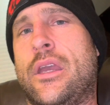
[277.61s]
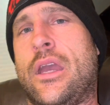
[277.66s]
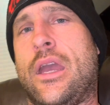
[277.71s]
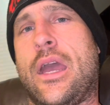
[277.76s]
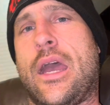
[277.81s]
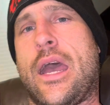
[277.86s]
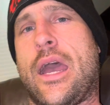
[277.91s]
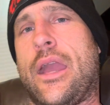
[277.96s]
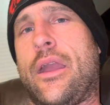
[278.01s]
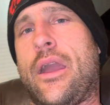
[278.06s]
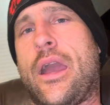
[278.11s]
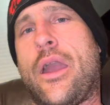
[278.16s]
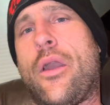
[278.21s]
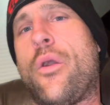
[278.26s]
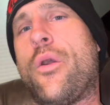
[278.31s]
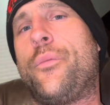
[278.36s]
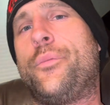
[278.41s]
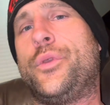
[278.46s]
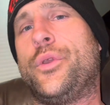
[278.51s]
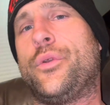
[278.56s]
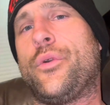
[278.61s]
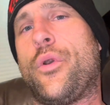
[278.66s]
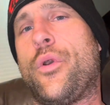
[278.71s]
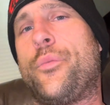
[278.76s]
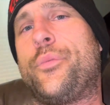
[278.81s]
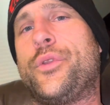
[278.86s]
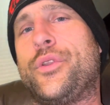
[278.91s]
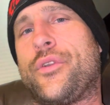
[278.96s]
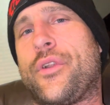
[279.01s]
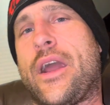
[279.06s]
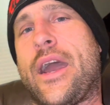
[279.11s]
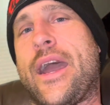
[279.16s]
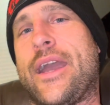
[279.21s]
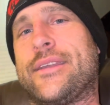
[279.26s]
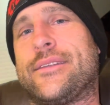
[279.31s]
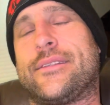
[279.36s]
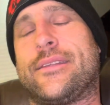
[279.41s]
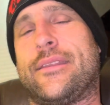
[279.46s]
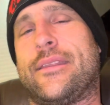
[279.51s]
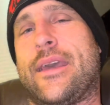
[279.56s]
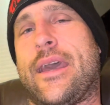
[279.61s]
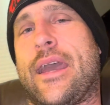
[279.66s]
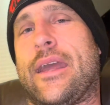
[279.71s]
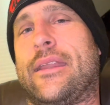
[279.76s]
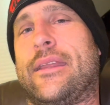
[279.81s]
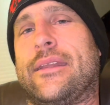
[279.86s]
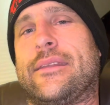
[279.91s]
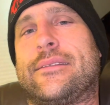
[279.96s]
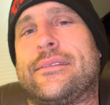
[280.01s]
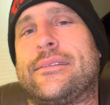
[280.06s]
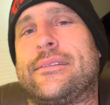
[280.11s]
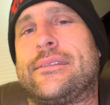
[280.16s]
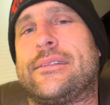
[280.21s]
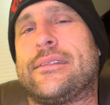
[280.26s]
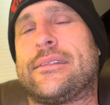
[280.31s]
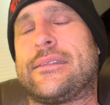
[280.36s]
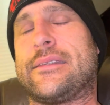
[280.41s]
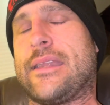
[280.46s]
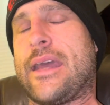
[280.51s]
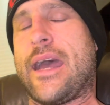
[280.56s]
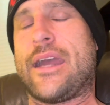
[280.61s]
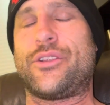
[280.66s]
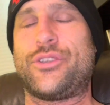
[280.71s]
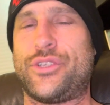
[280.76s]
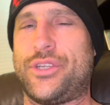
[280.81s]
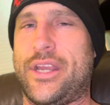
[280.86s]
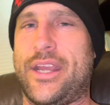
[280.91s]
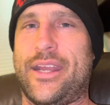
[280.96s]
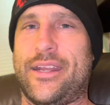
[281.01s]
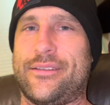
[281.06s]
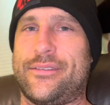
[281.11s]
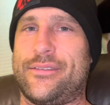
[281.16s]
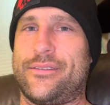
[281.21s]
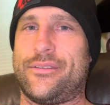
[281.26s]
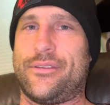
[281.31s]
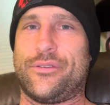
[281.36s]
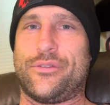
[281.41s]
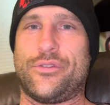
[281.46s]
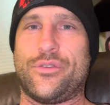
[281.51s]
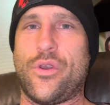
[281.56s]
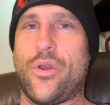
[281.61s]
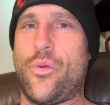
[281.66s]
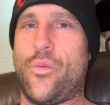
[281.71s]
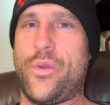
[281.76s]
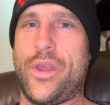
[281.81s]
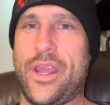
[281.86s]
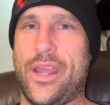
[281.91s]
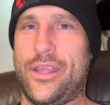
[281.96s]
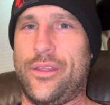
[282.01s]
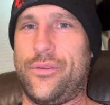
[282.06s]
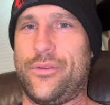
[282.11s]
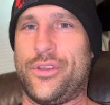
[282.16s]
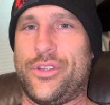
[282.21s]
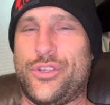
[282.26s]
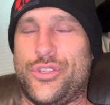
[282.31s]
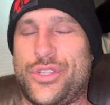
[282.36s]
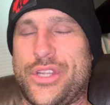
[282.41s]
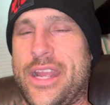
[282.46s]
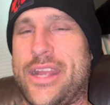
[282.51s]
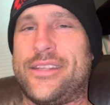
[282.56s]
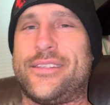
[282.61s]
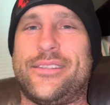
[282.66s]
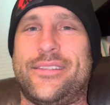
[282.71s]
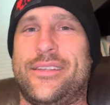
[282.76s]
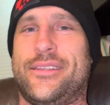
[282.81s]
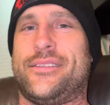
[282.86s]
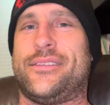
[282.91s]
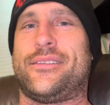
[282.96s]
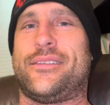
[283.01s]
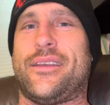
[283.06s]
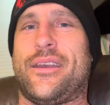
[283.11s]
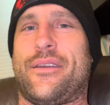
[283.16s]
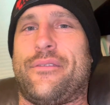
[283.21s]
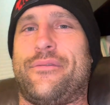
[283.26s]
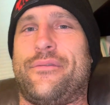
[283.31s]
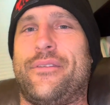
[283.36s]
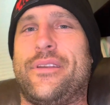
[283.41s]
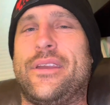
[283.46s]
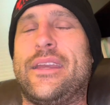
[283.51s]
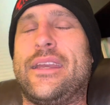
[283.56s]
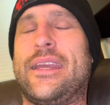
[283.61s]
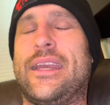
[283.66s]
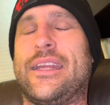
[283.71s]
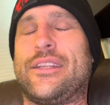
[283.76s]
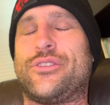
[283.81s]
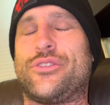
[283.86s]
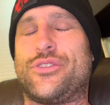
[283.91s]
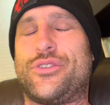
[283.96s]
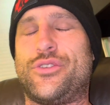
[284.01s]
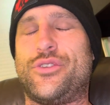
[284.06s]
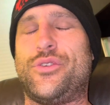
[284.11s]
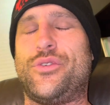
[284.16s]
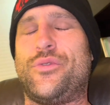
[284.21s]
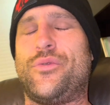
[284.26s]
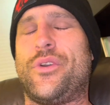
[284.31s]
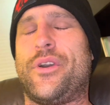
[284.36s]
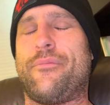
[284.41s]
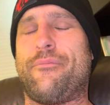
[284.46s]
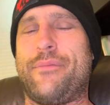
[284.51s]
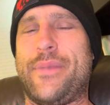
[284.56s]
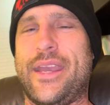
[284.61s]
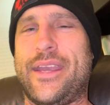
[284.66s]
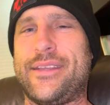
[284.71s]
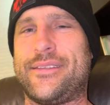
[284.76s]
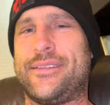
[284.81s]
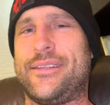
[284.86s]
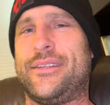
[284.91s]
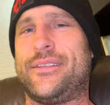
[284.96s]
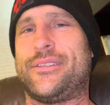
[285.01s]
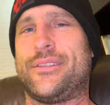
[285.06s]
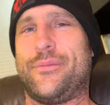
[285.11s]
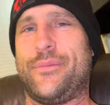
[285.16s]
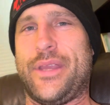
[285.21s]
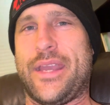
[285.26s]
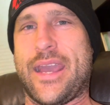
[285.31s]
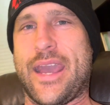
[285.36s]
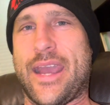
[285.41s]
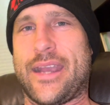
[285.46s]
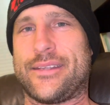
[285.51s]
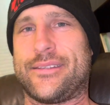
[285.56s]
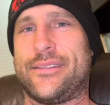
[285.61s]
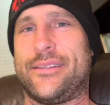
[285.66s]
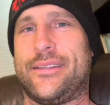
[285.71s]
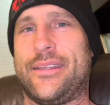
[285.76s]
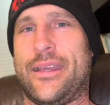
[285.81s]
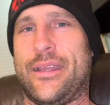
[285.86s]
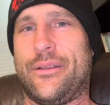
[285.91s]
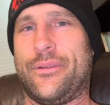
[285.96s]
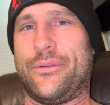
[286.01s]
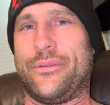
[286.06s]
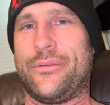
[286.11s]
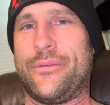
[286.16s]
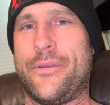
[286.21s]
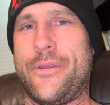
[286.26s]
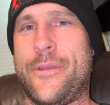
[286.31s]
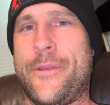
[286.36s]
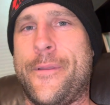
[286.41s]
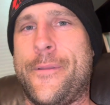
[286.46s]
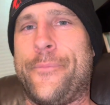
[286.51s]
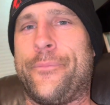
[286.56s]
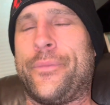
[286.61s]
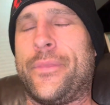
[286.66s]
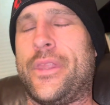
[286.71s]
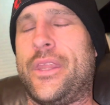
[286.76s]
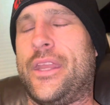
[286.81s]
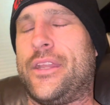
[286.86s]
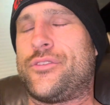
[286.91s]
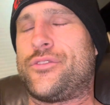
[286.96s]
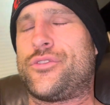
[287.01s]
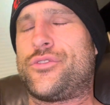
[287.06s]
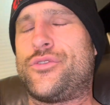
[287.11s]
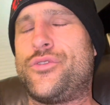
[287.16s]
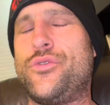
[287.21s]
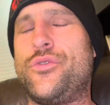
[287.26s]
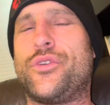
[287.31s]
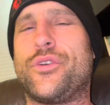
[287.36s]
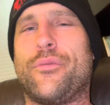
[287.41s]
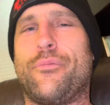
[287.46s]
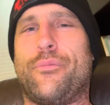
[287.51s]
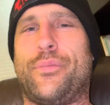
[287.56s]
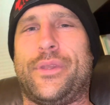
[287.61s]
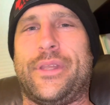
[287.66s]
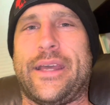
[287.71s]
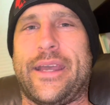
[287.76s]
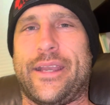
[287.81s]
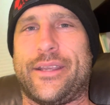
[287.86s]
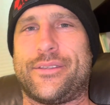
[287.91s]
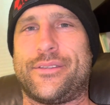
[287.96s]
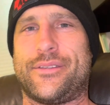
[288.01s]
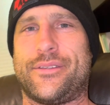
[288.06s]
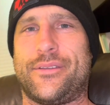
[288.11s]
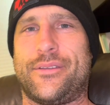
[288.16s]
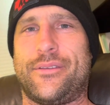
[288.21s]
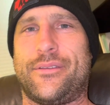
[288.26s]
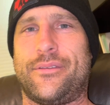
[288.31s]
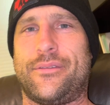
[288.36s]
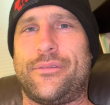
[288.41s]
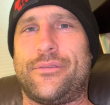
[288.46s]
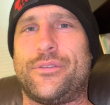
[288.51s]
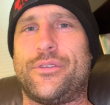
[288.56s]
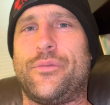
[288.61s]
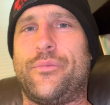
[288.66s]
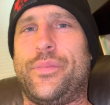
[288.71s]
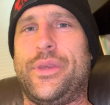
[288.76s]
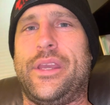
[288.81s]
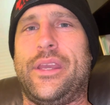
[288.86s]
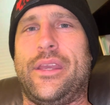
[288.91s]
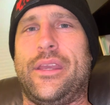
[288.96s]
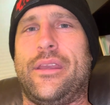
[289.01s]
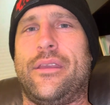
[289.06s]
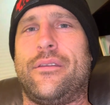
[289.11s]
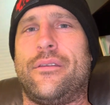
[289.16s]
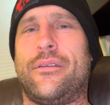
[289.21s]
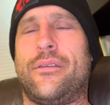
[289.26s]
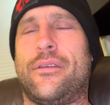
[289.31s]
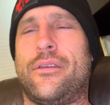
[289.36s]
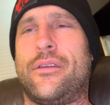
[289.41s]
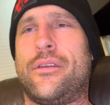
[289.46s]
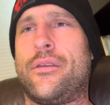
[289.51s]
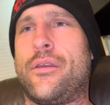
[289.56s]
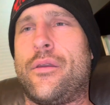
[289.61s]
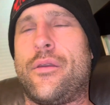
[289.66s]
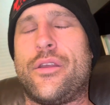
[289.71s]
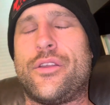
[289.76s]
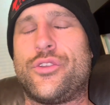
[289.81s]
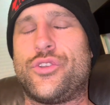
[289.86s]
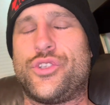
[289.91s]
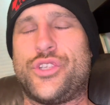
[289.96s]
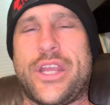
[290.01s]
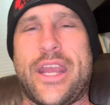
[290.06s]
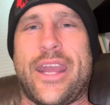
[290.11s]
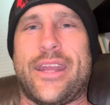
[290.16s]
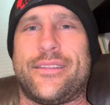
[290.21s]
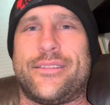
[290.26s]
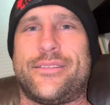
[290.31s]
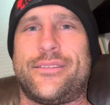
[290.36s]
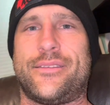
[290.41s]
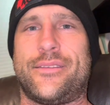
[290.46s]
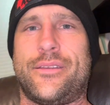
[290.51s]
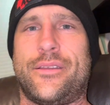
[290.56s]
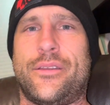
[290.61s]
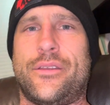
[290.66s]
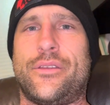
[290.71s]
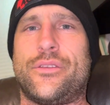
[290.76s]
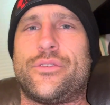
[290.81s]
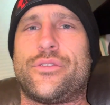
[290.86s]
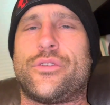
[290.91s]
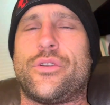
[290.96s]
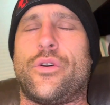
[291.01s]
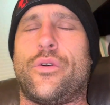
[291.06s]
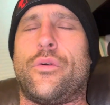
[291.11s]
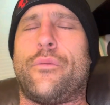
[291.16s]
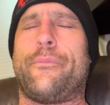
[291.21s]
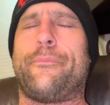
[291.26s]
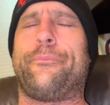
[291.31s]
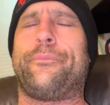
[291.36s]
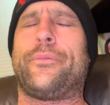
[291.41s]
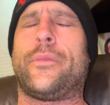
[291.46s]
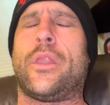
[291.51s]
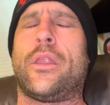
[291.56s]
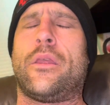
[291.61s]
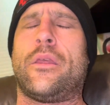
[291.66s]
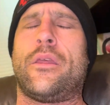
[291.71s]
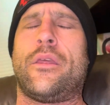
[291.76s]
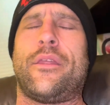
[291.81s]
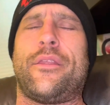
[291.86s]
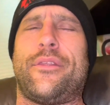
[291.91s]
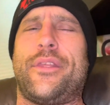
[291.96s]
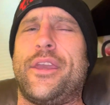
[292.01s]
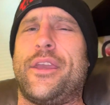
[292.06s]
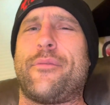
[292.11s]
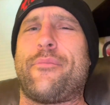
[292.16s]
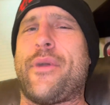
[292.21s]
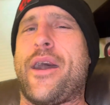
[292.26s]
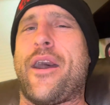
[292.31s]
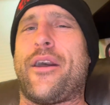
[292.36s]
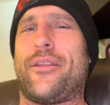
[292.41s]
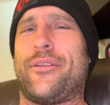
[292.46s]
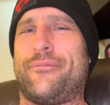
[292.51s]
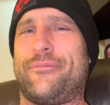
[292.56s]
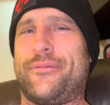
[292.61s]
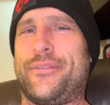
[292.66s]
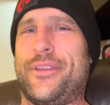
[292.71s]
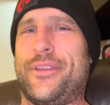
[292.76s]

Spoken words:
I hope you open your eyes to that. It's just not chance. There's no way you can chance this stuff. It's too amazing to be accidental. It's too complex to be chance. So think about it.